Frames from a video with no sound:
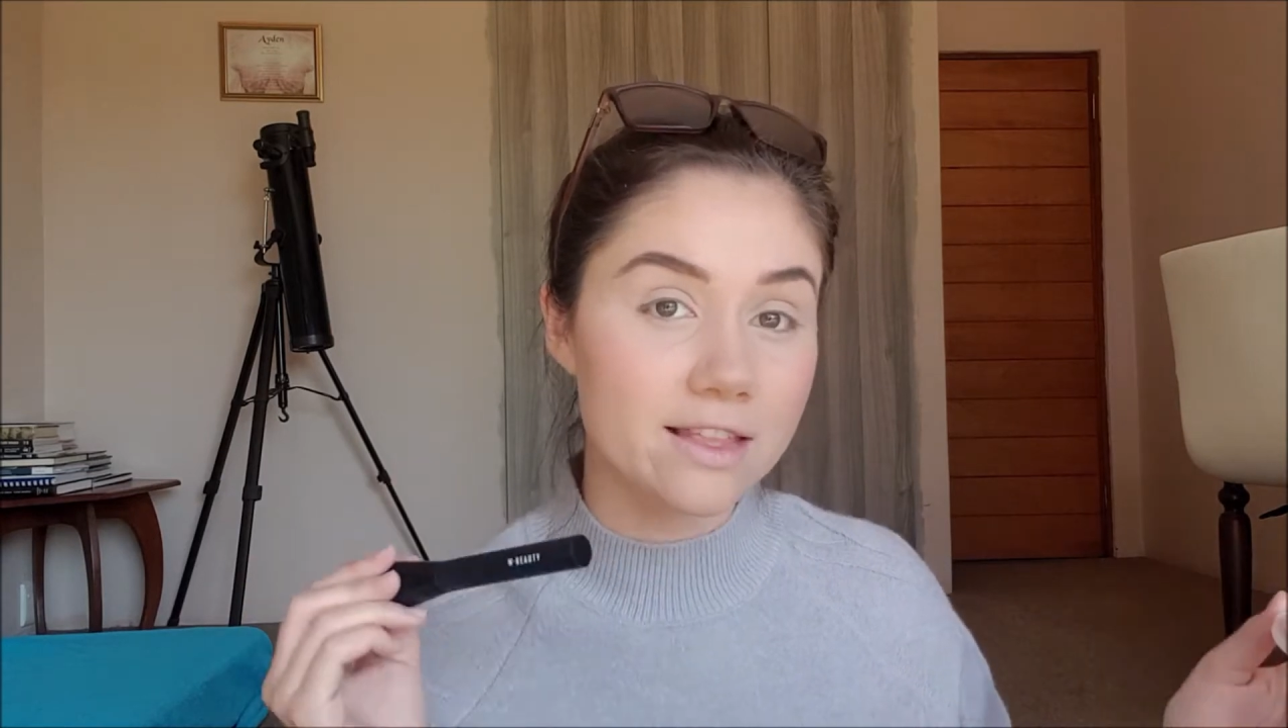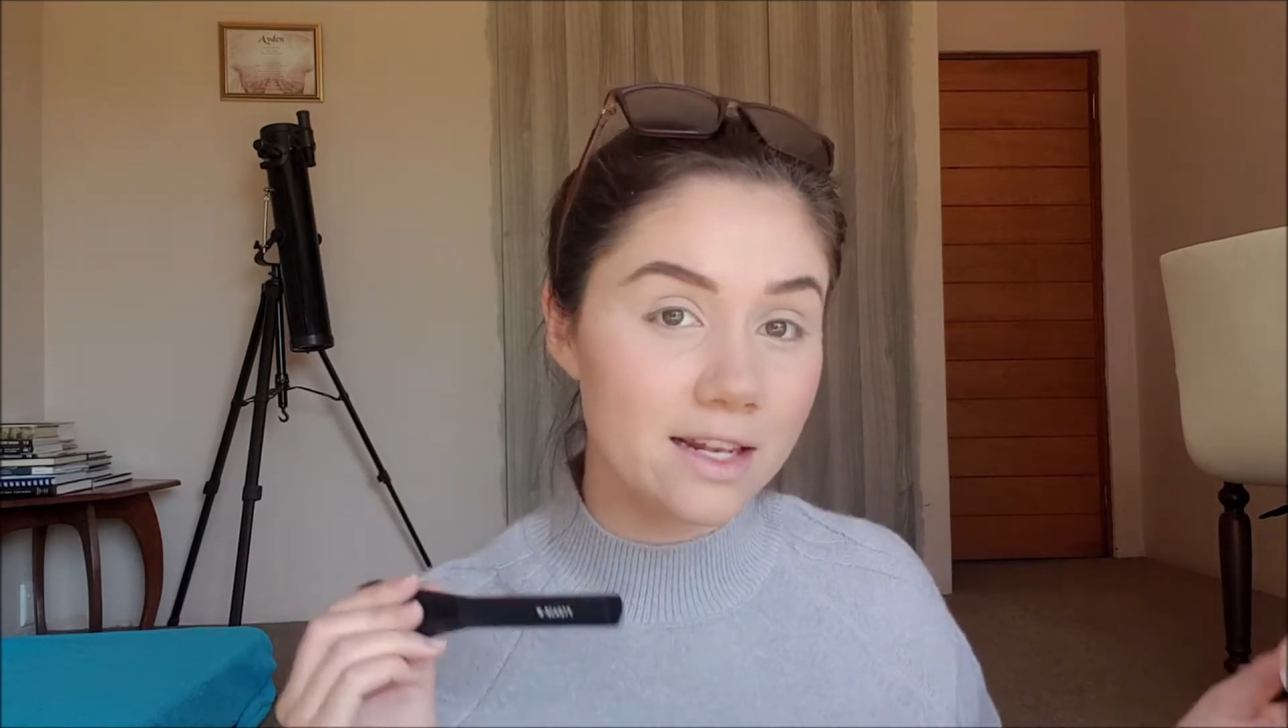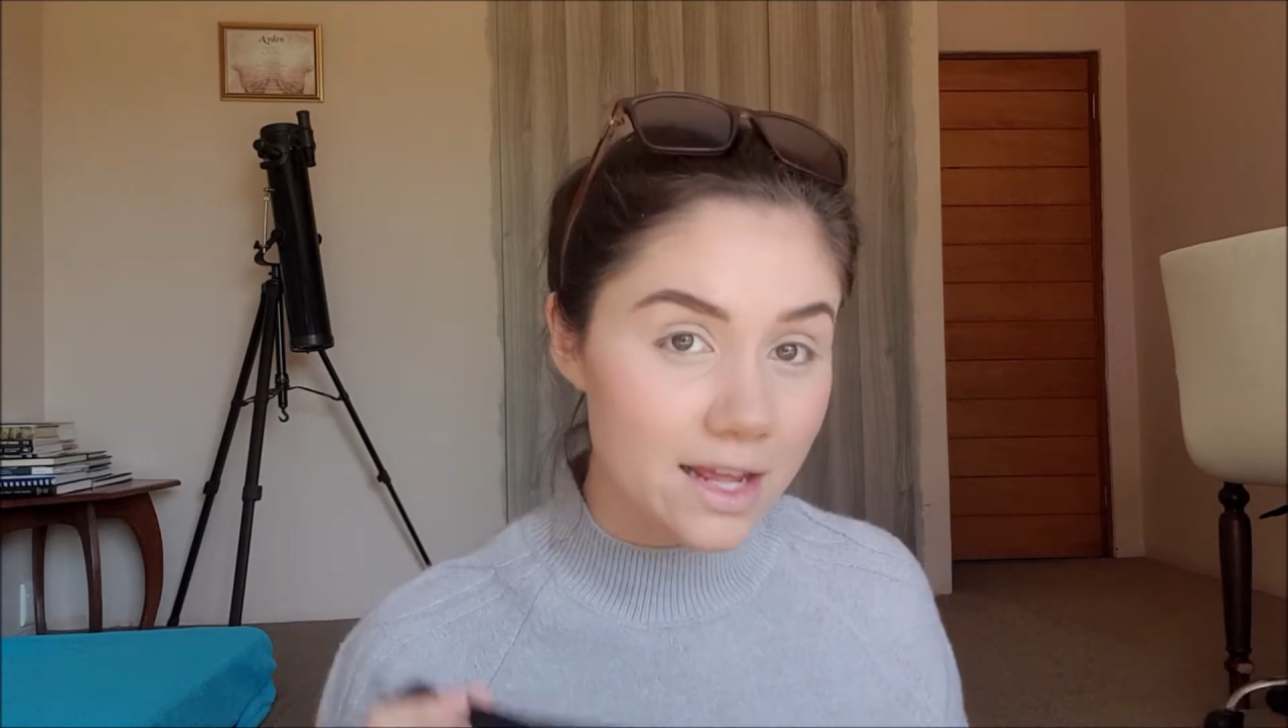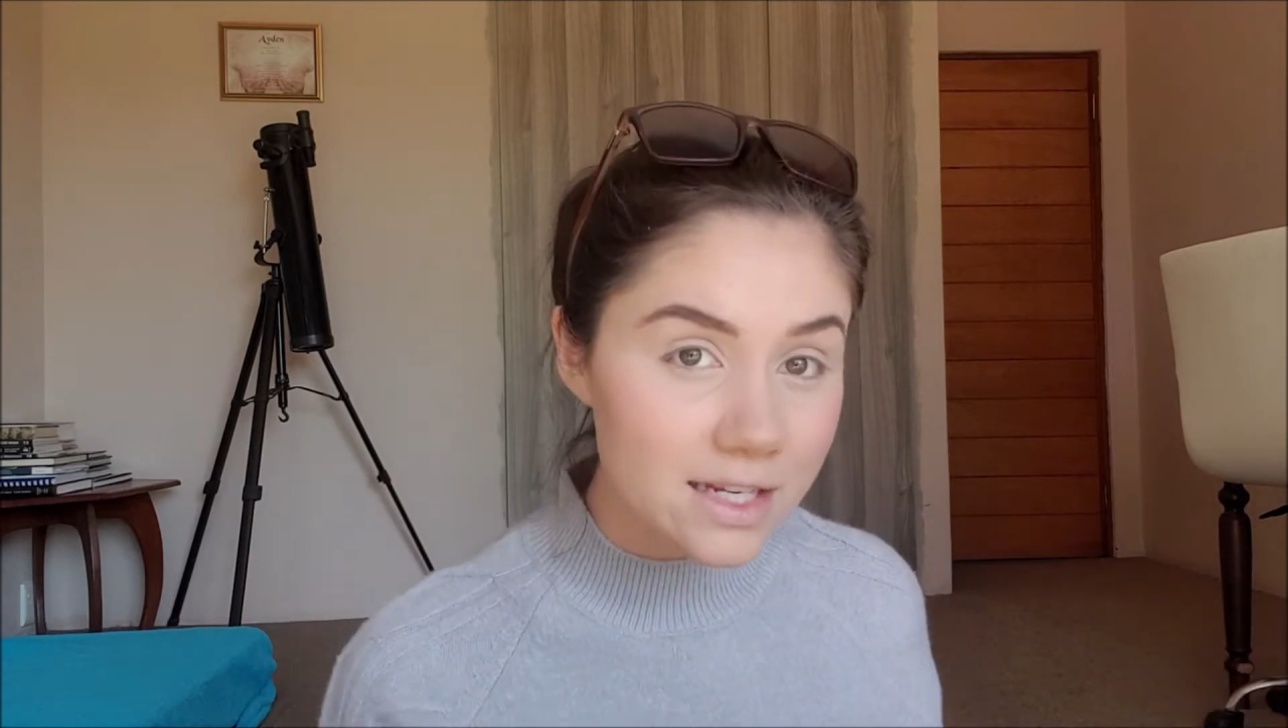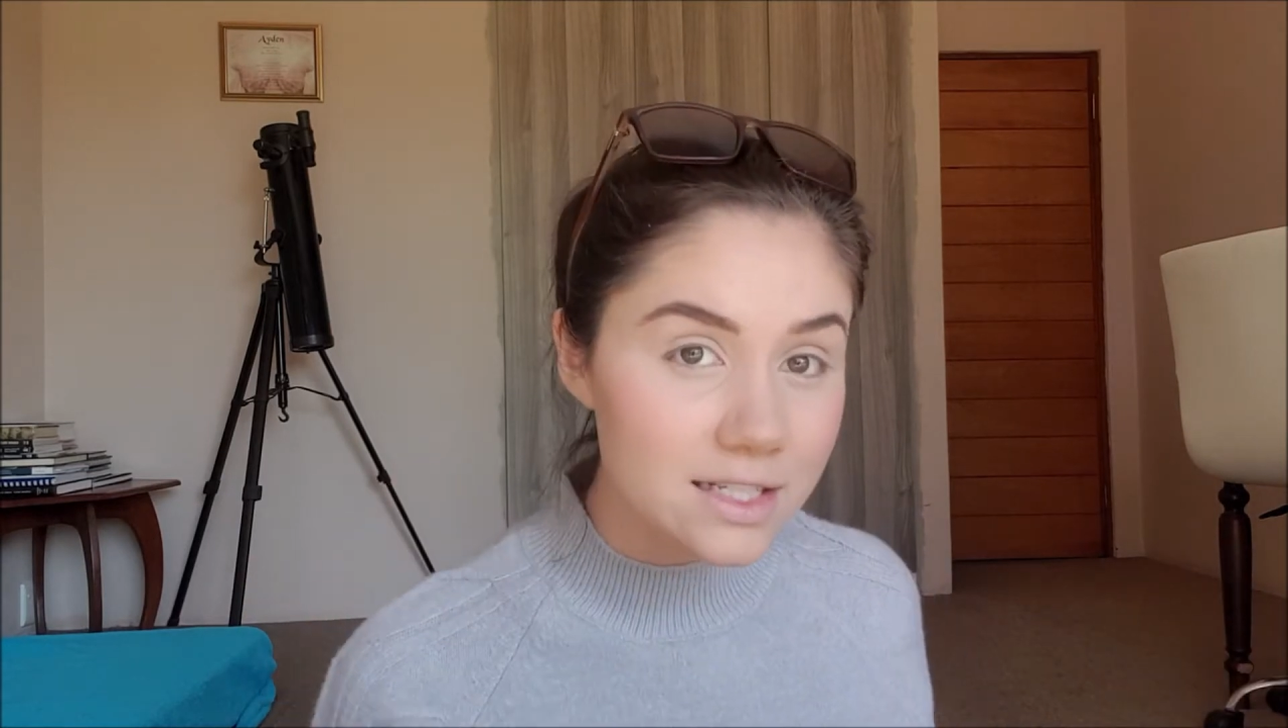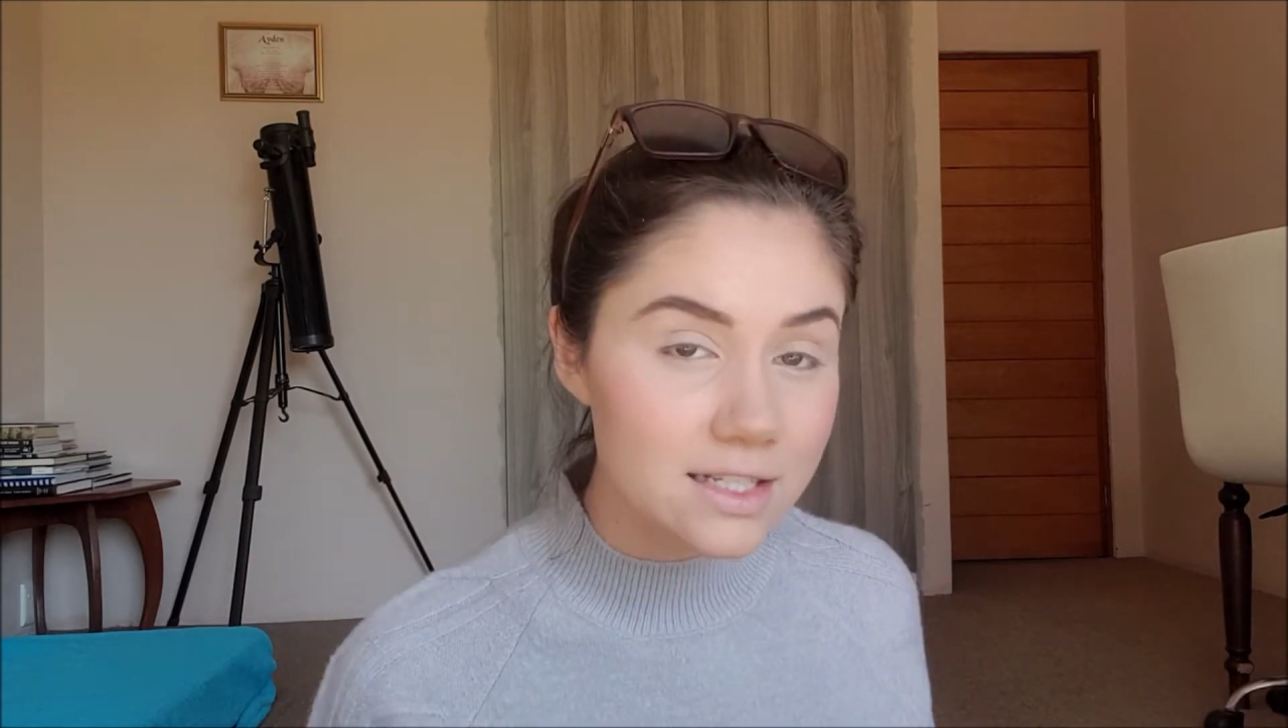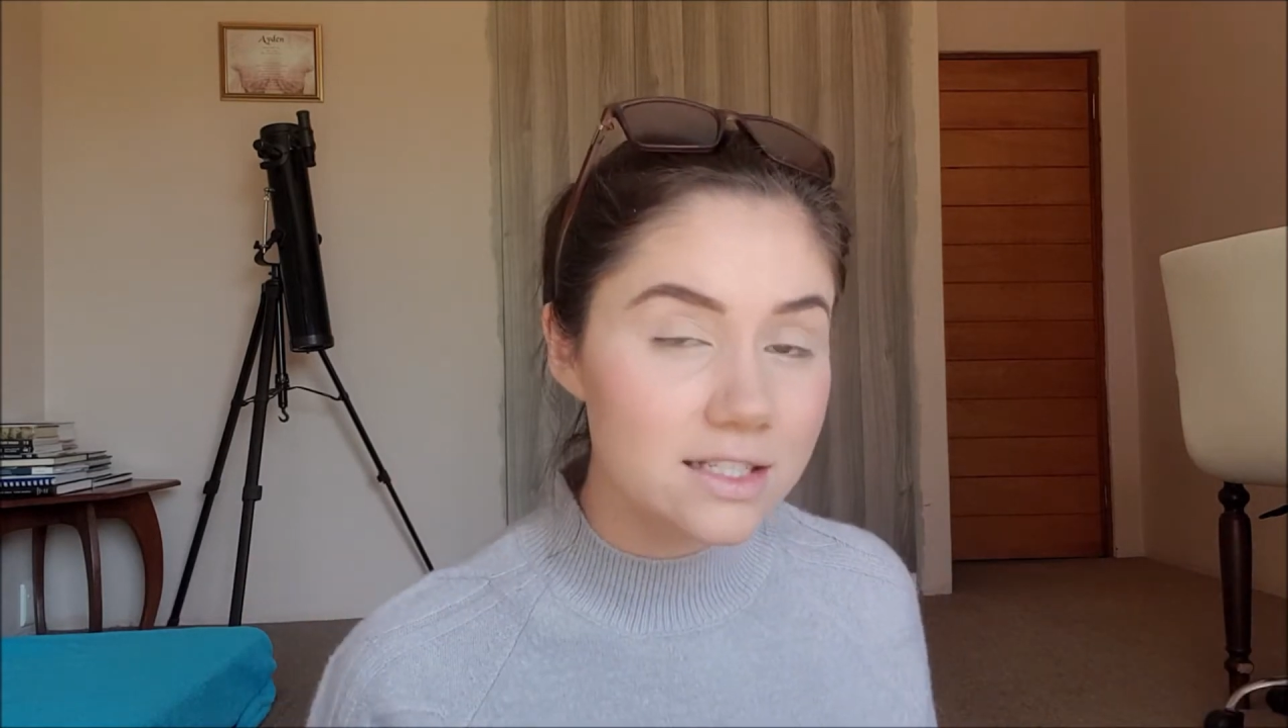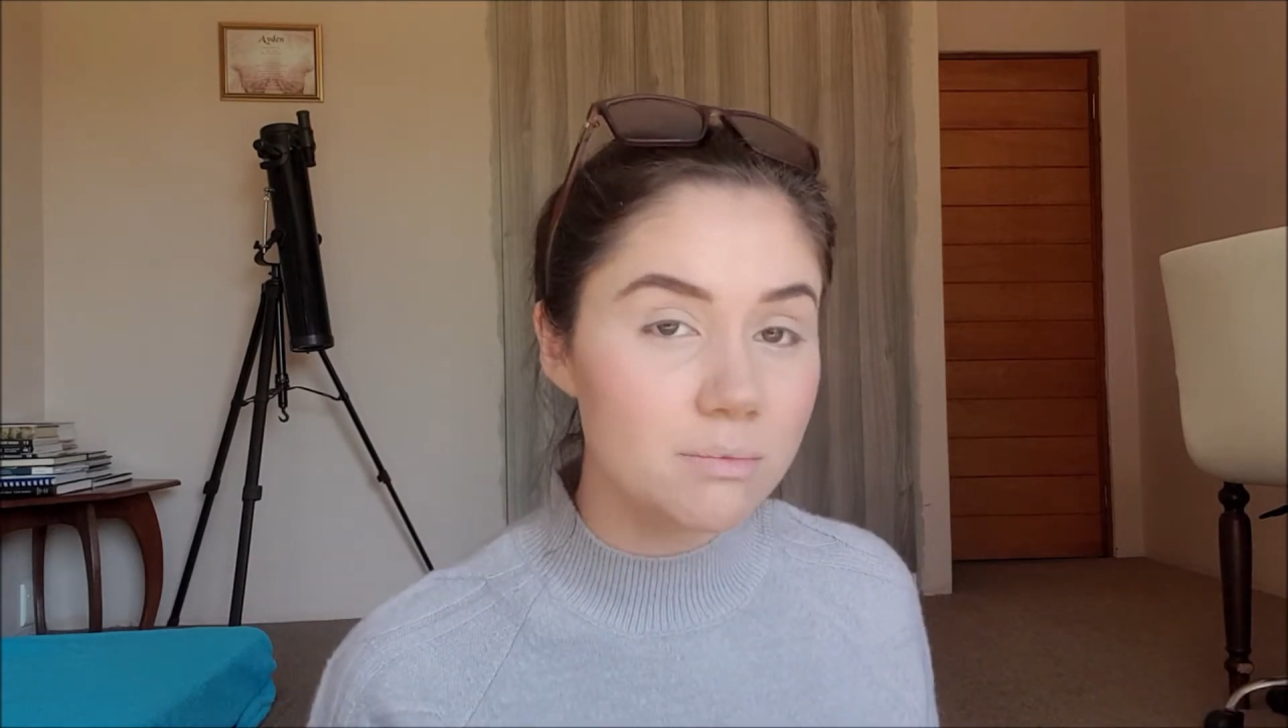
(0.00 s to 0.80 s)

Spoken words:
latest